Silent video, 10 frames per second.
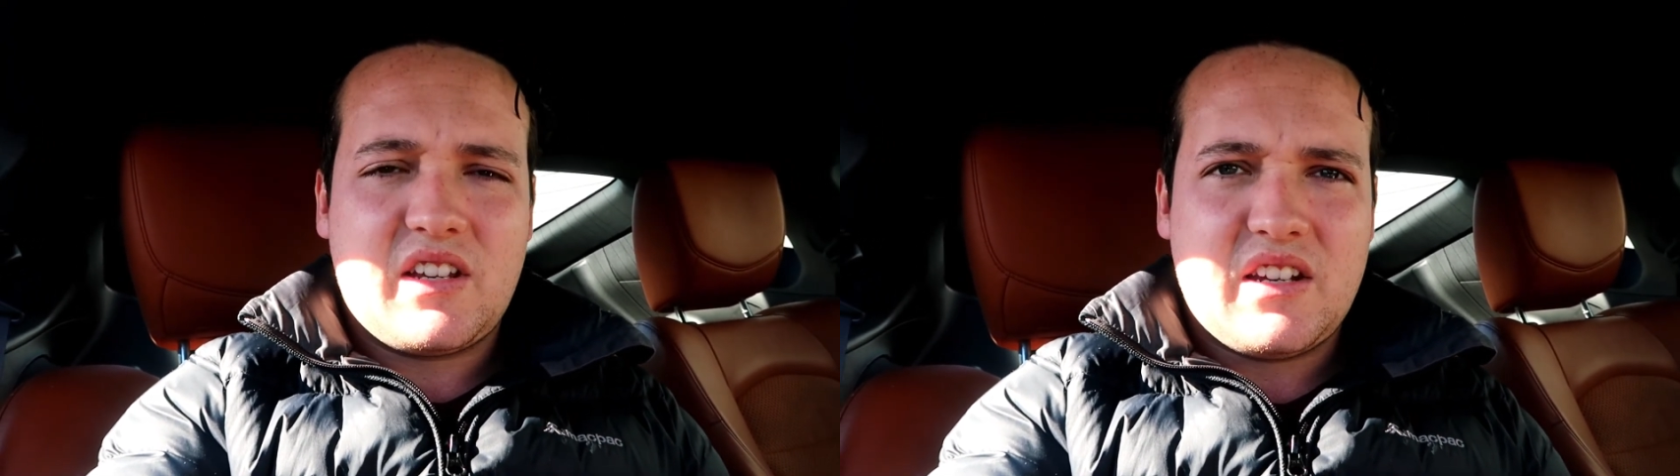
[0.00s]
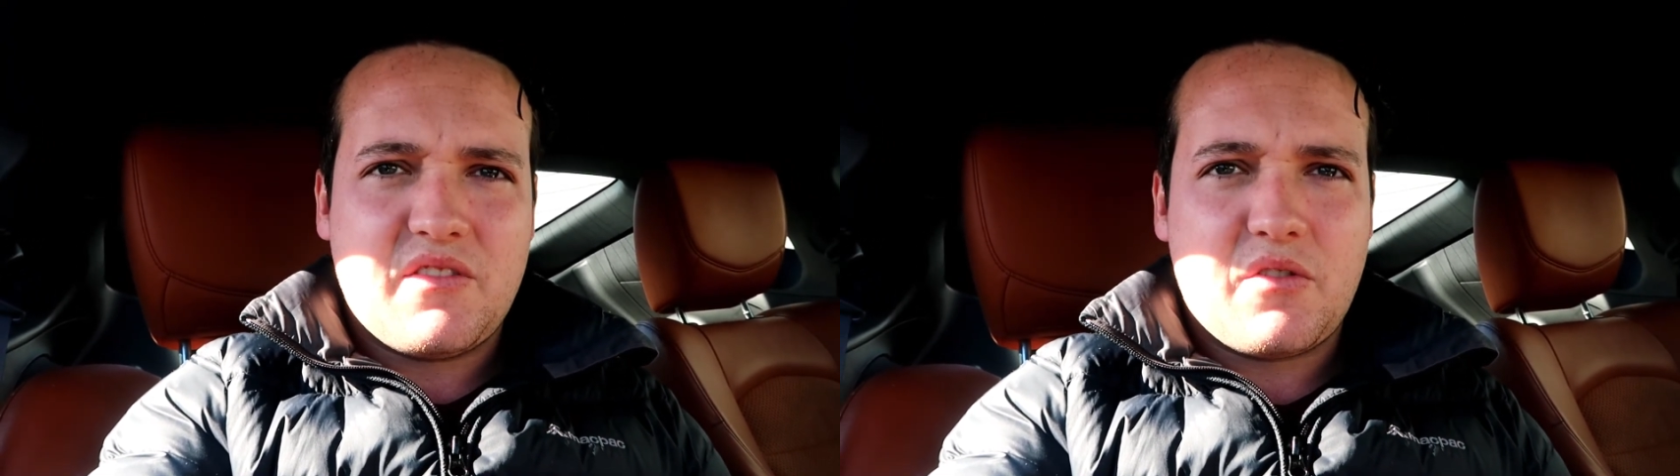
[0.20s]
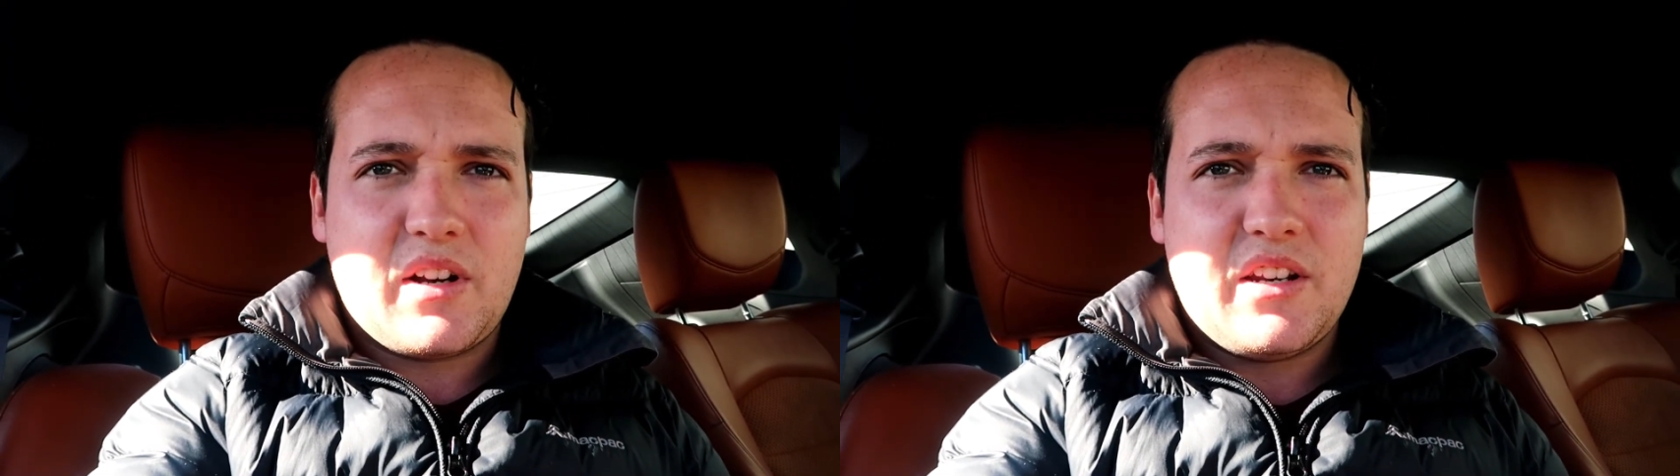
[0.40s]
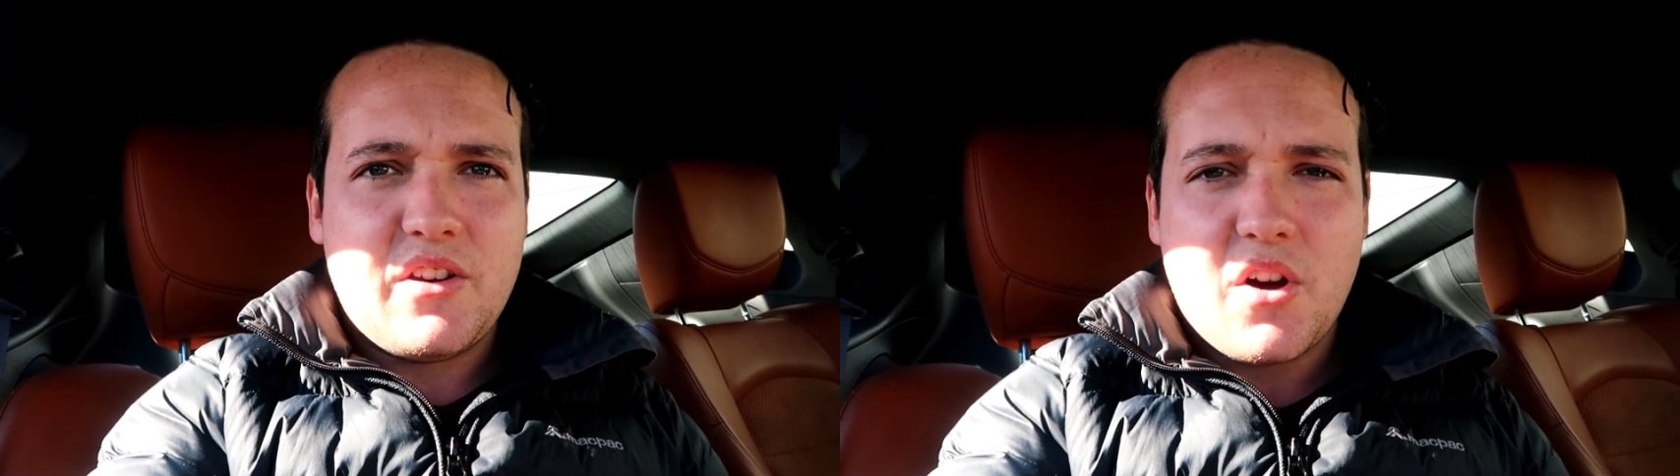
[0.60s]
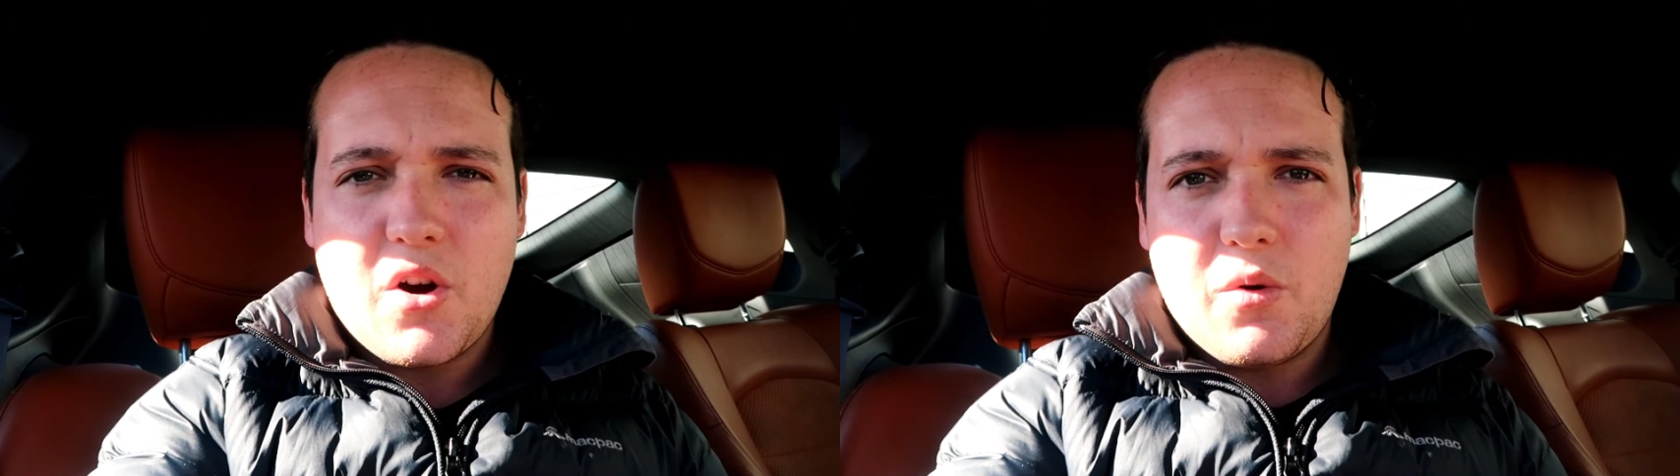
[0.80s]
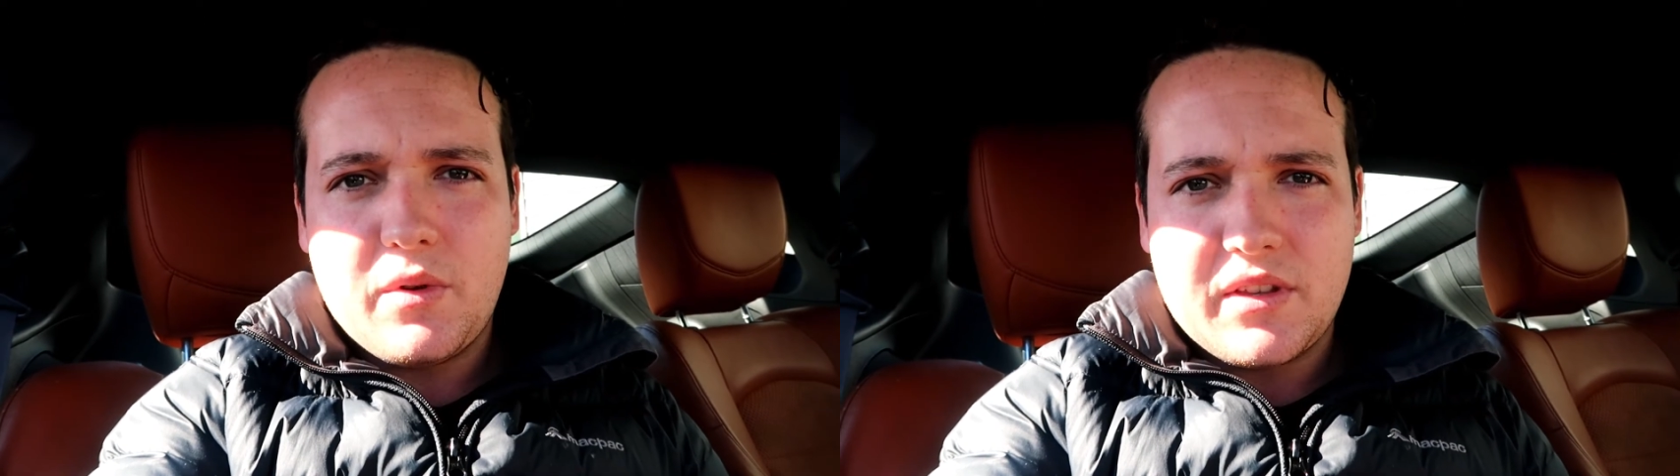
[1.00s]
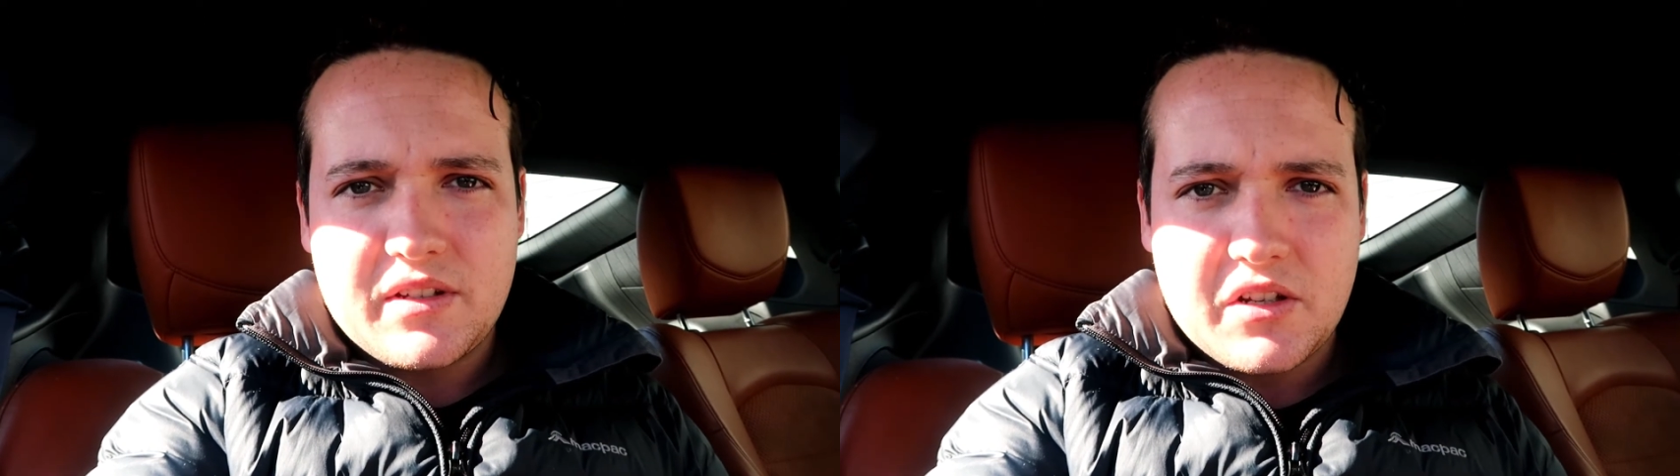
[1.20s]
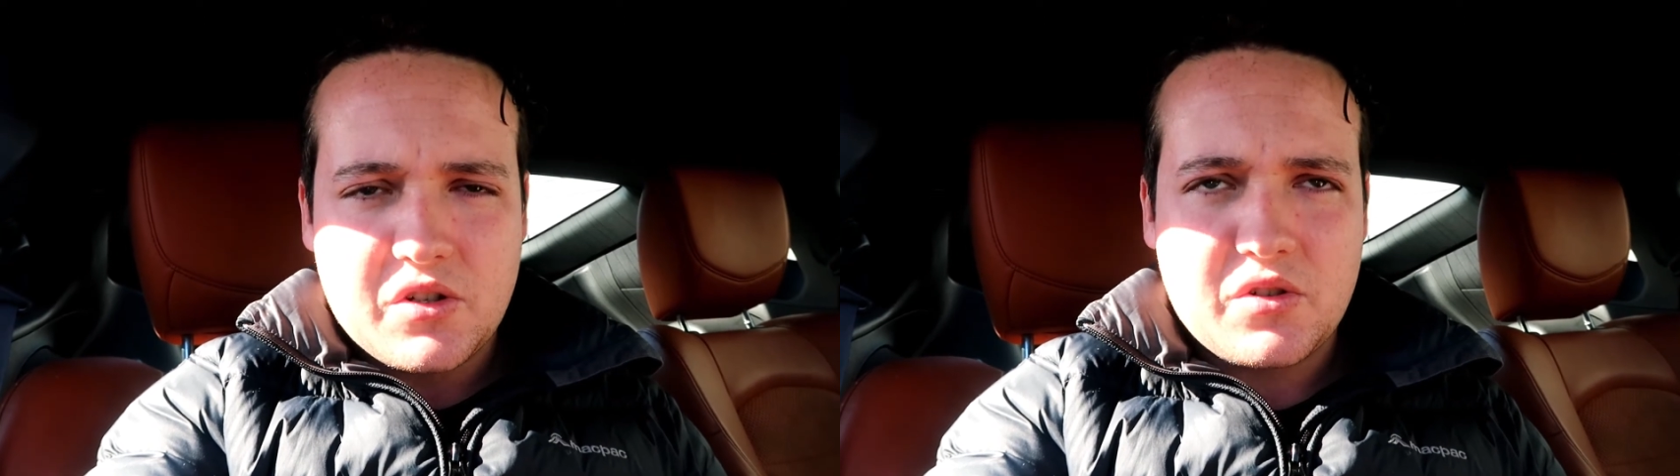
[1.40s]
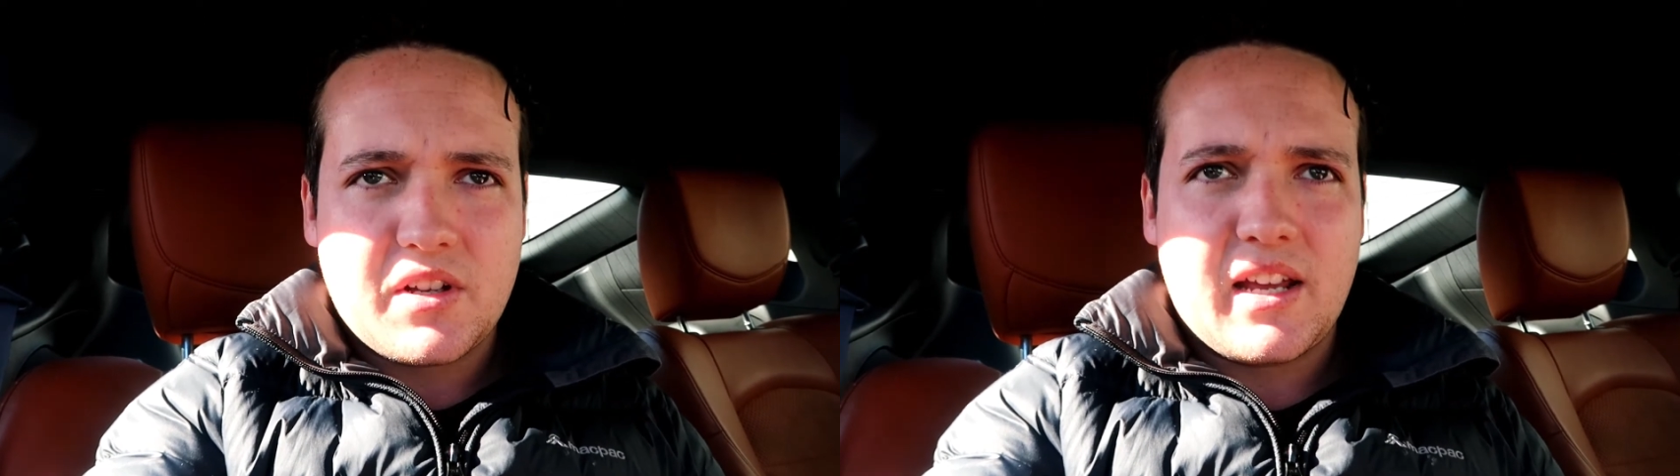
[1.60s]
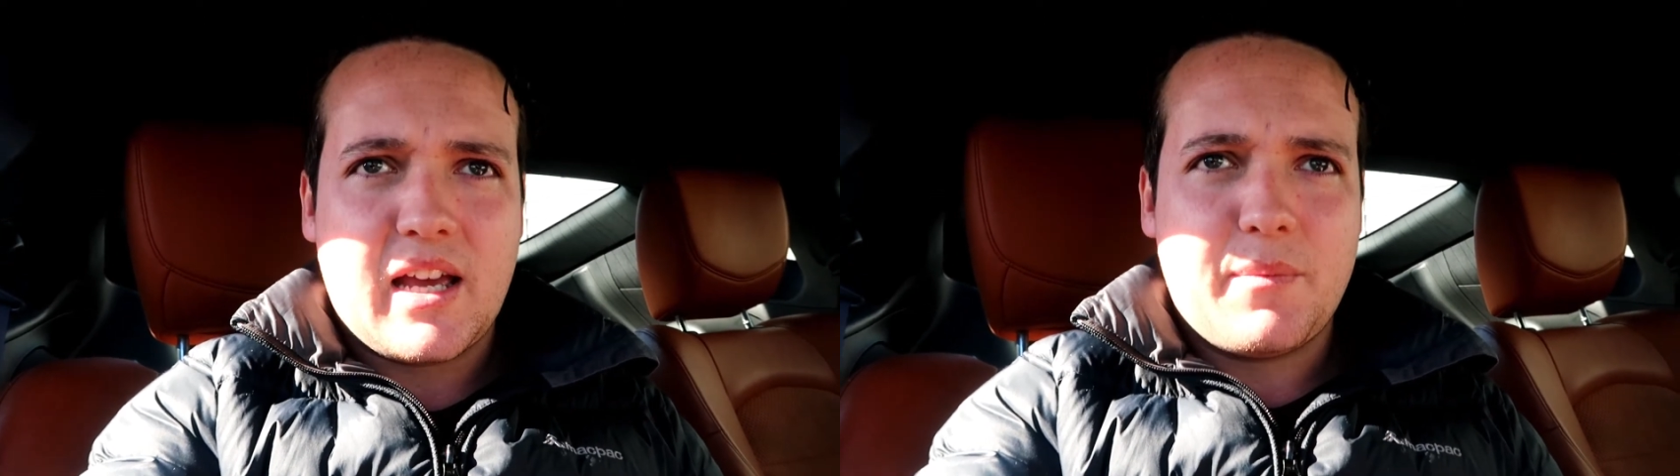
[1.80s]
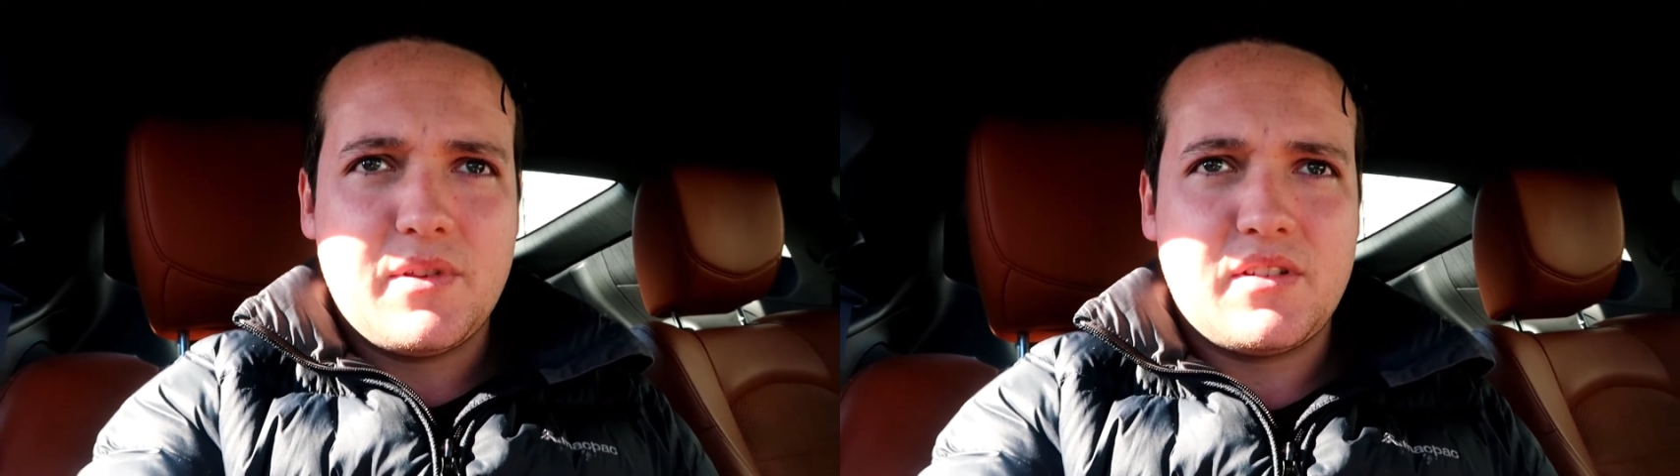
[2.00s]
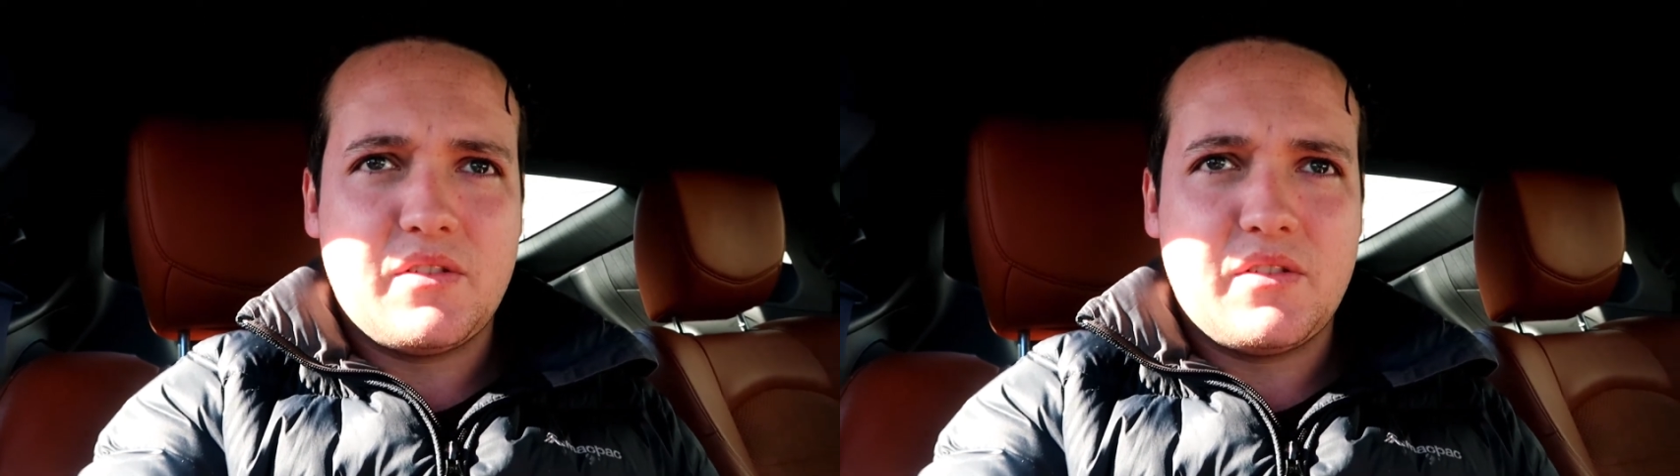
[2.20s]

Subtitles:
can never really know when this issue is going to happen.